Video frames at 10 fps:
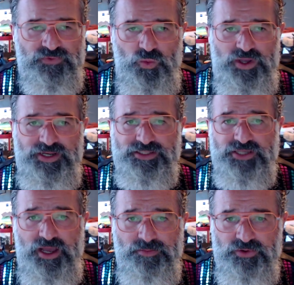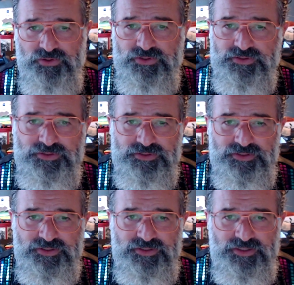for one, it's humble,
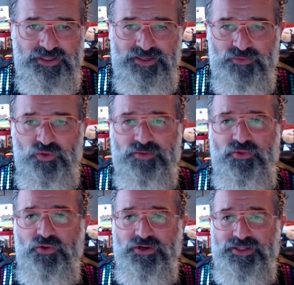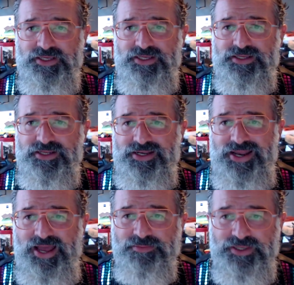and more importantly,
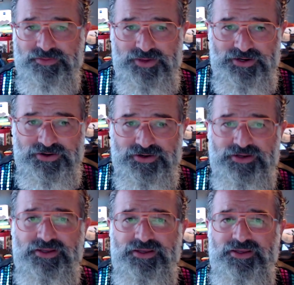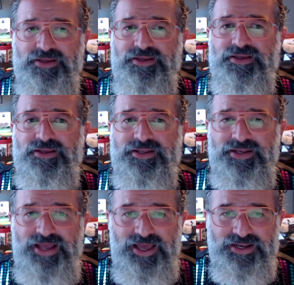not being better,
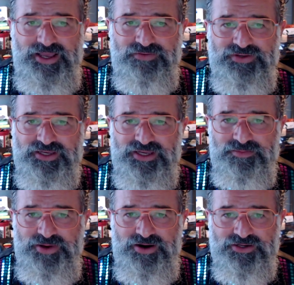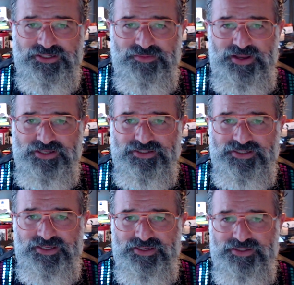not having a comparison
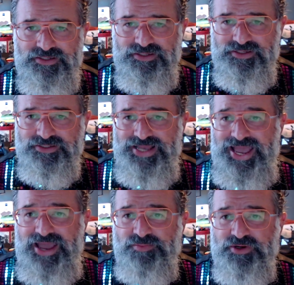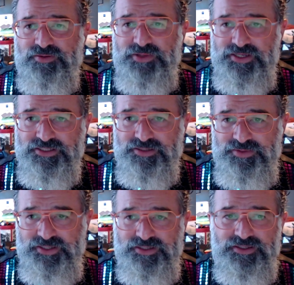mindset is a happier place
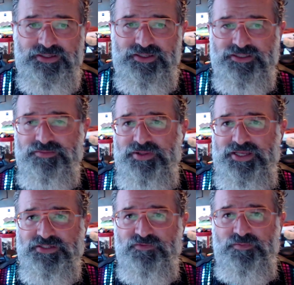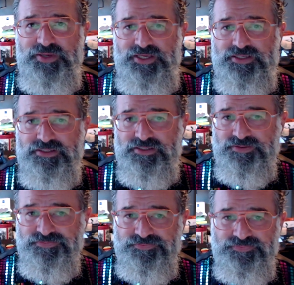to be. It's a place of peace.